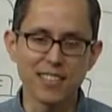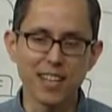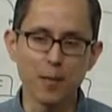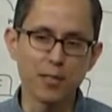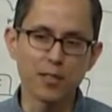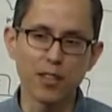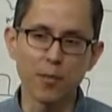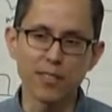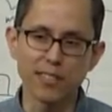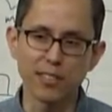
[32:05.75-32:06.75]
time
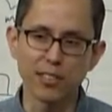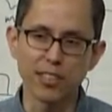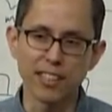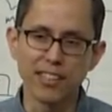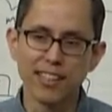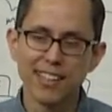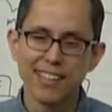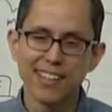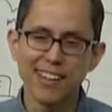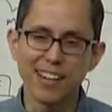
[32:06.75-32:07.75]
describing your journey,
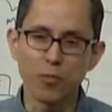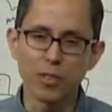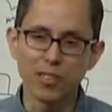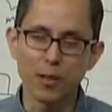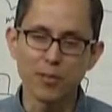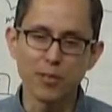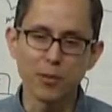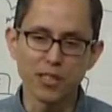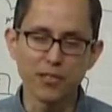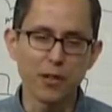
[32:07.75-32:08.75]
uh, what you're up to,
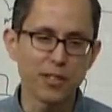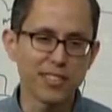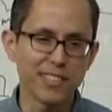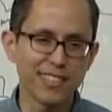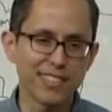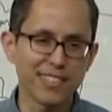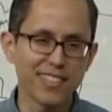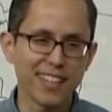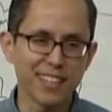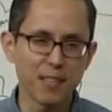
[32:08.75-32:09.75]
what your focus is,
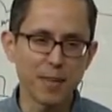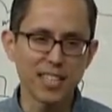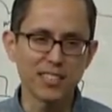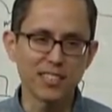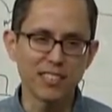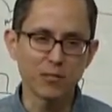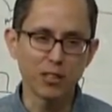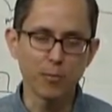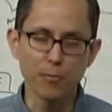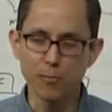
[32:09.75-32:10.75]
and imagine
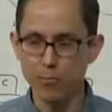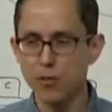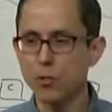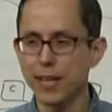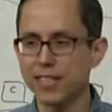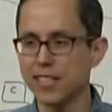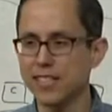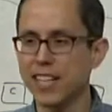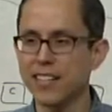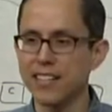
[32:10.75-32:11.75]
will you be as
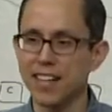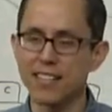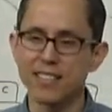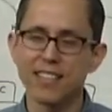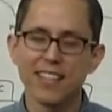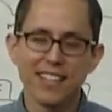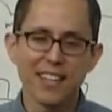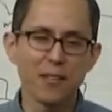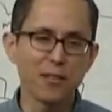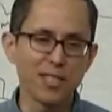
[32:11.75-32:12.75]
excited and as
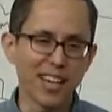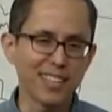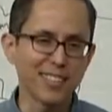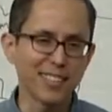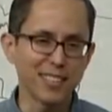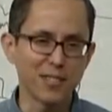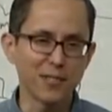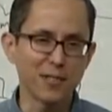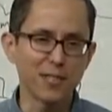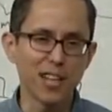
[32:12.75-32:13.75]
enthusiastic as the
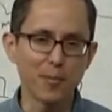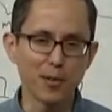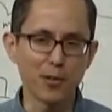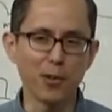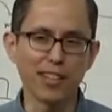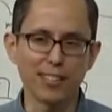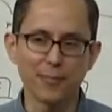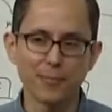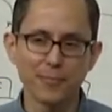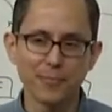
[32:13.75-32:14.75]
first time you're doing it.
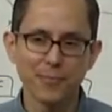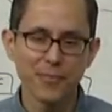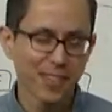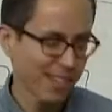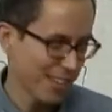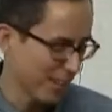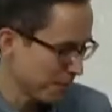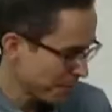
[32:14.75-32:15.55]
Um,